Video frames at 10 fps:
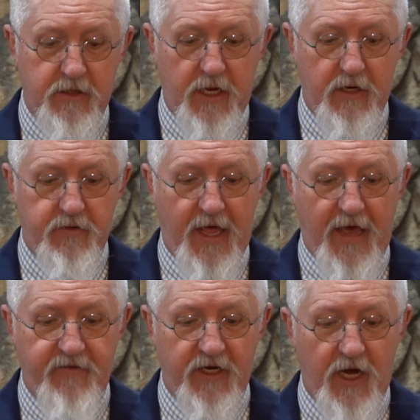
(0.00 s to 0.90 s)
they, they
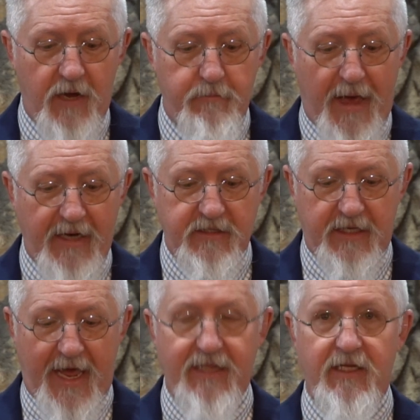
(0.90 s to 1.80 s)
haven't gone back to
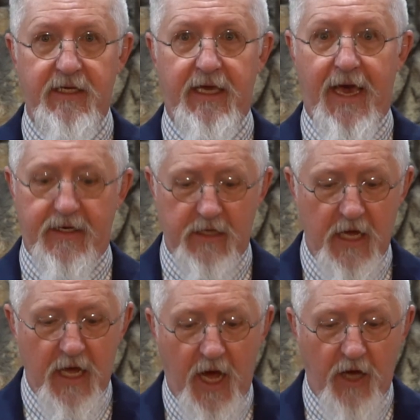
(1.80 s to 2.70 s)
Galilee
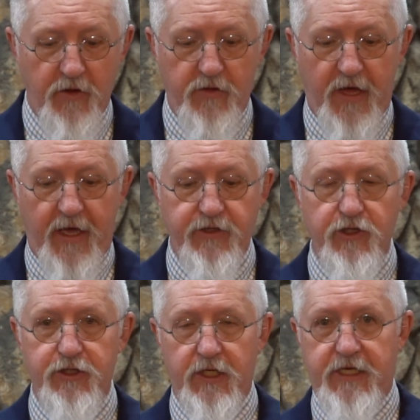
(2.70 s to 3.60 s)
yet, although the
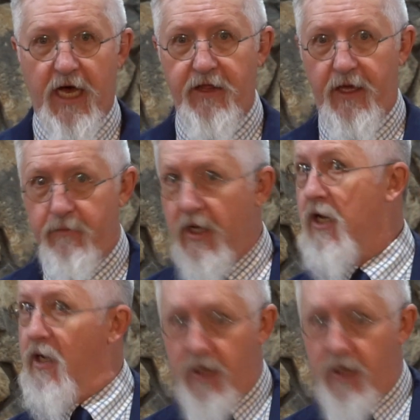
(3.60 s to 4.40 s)
angel did tell them,